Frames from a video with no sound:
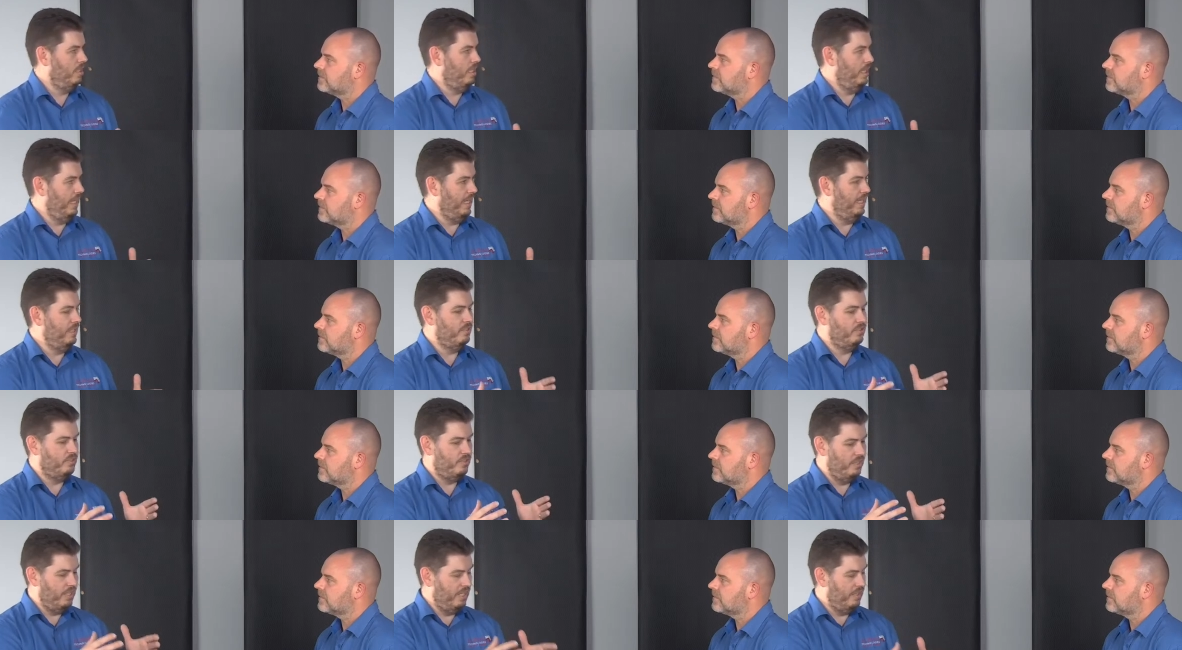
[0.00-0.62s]

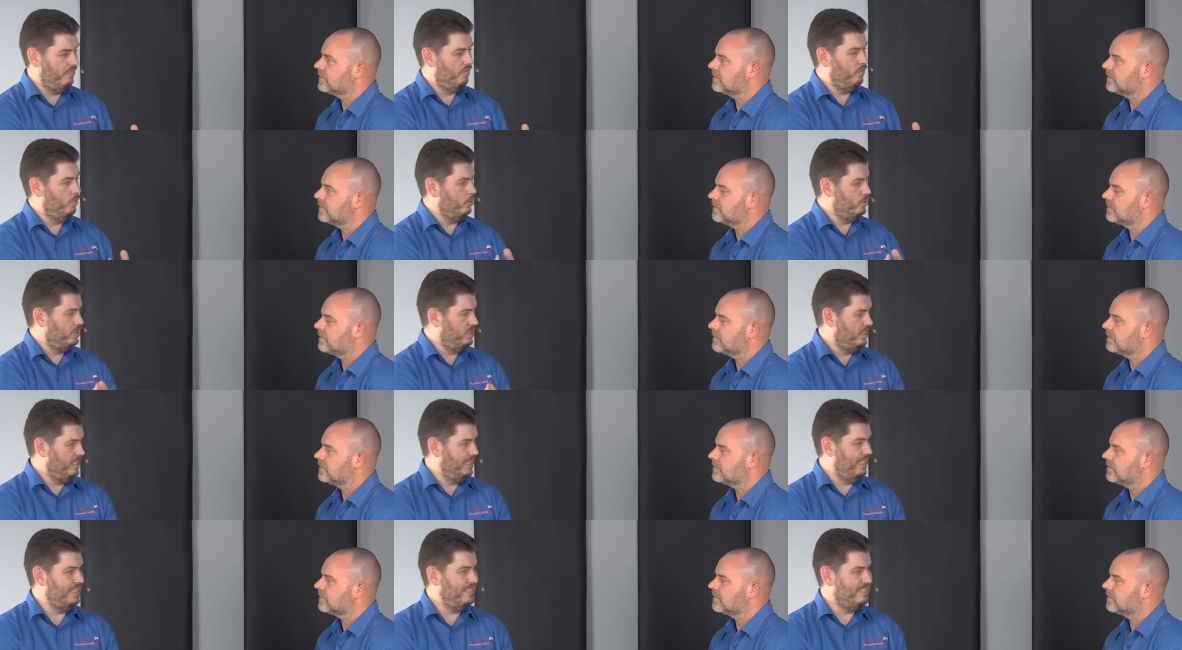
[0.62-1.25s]
Speaker 1: And therefore,
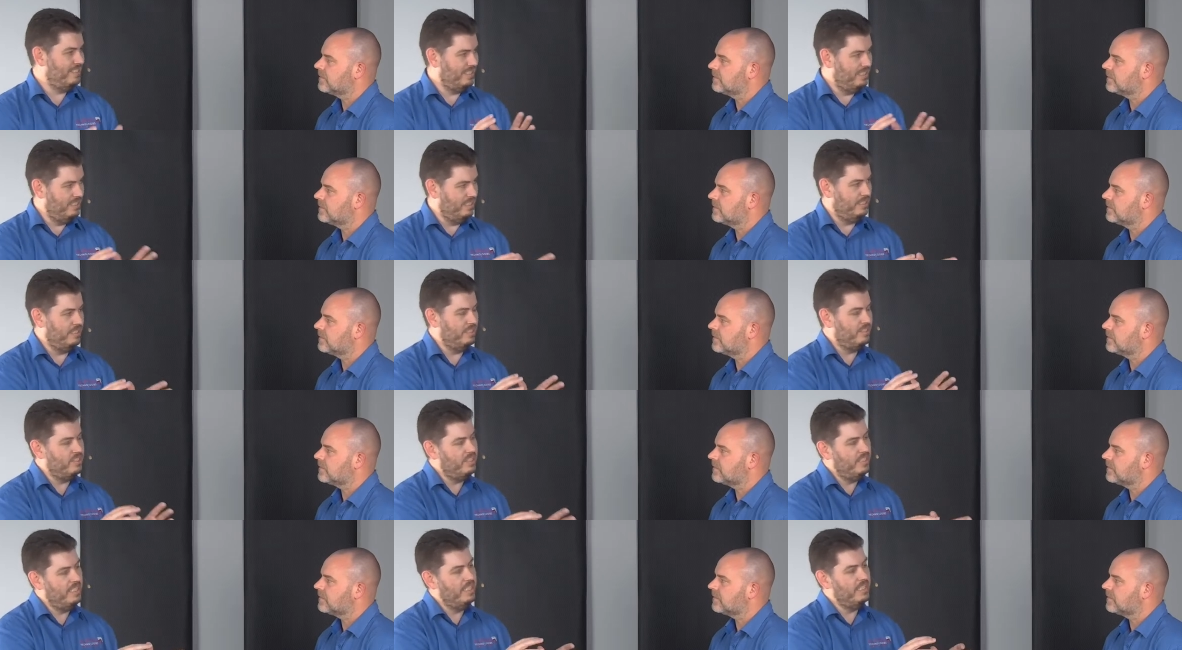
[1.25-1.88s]
TS, the
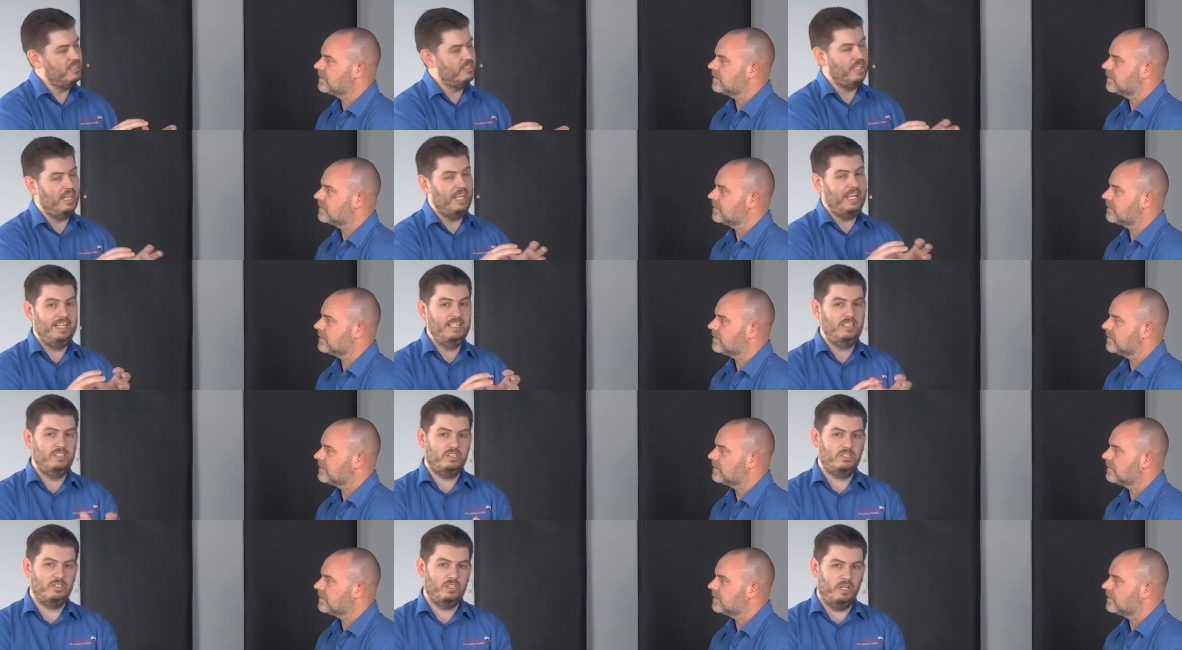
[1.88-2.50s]

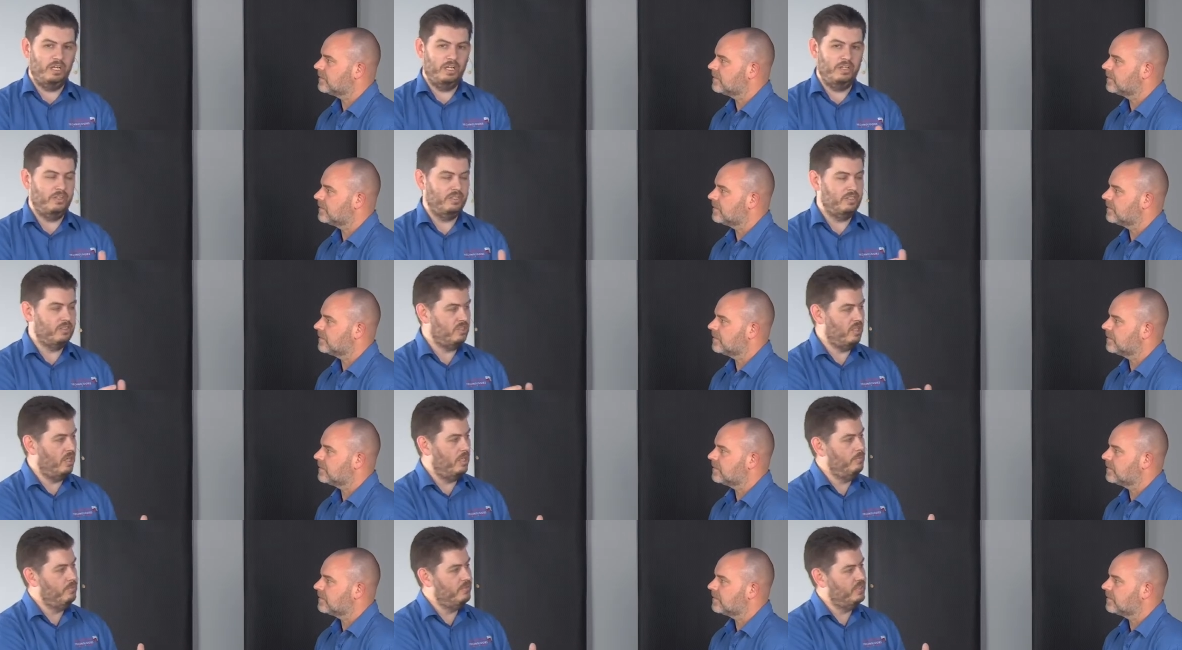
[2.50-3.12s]
TSN side, the
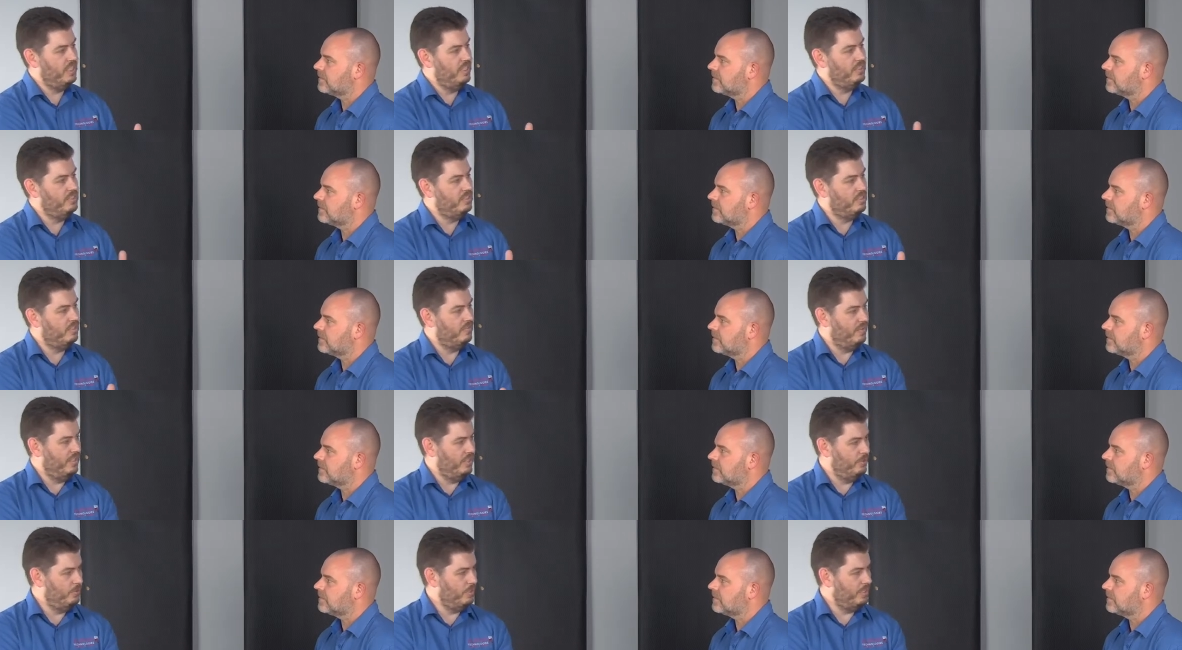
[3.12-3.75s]

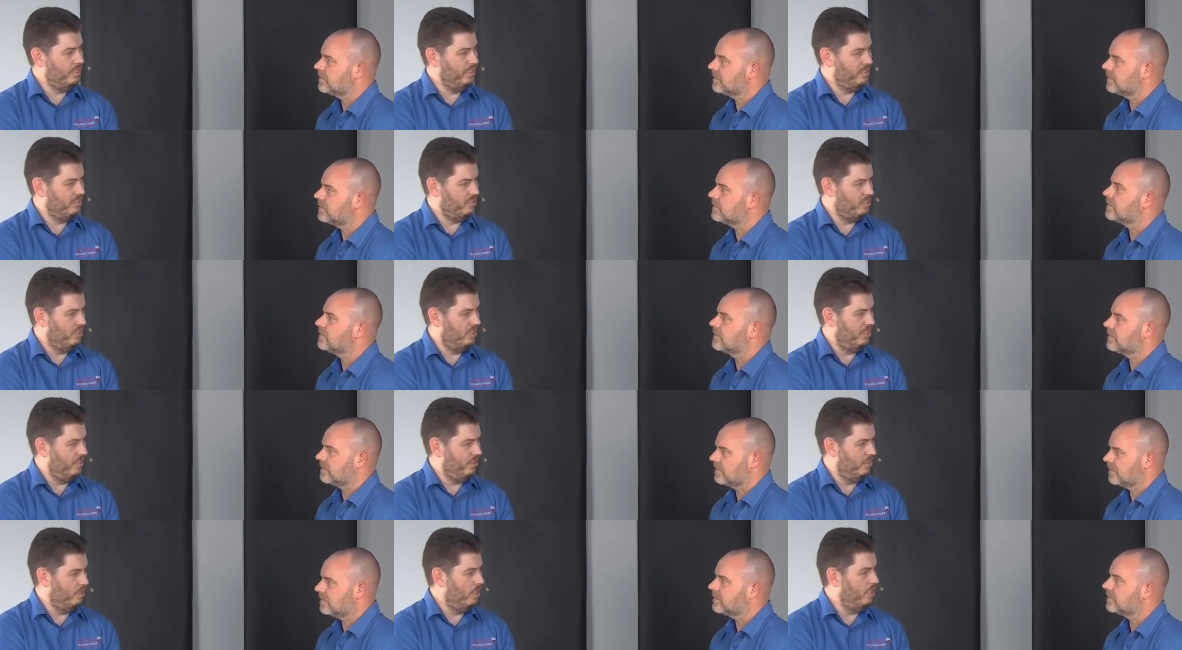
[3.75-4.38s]
time-sensitive networking
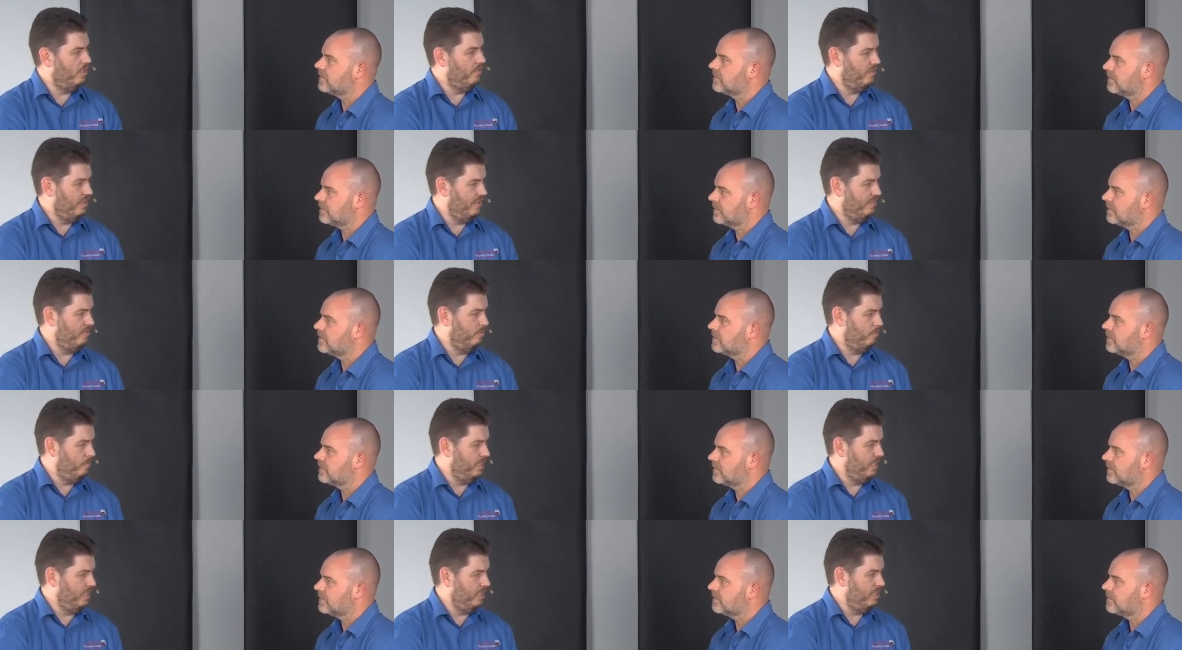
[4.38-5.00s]
side of
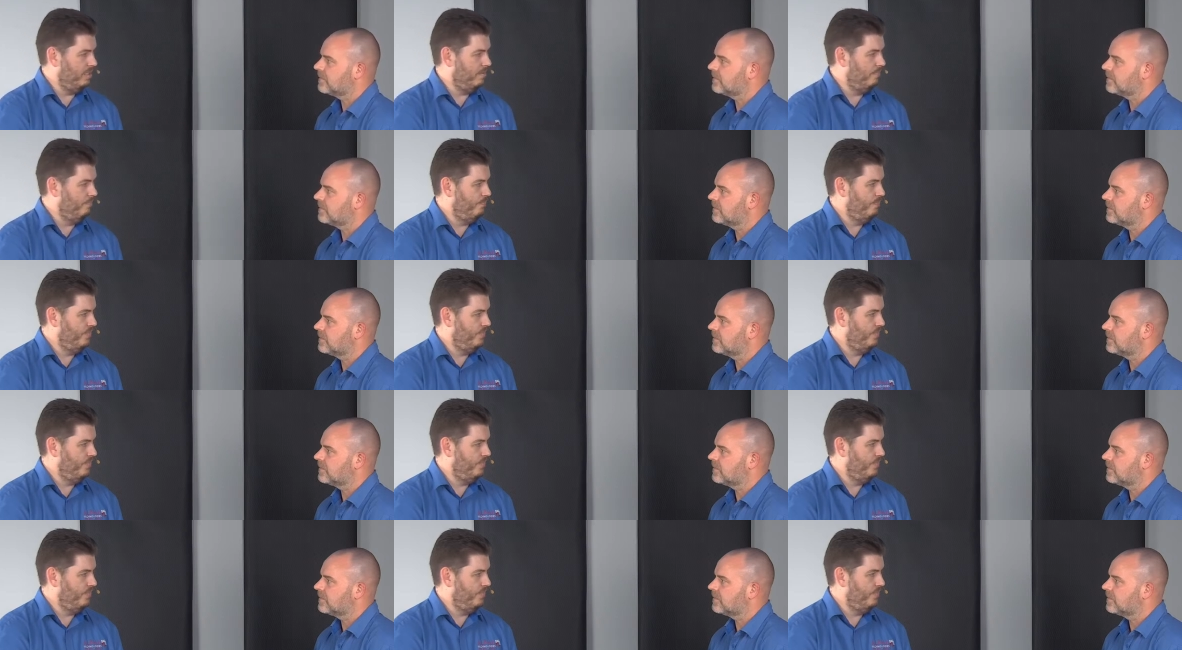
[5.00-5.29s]
AVB,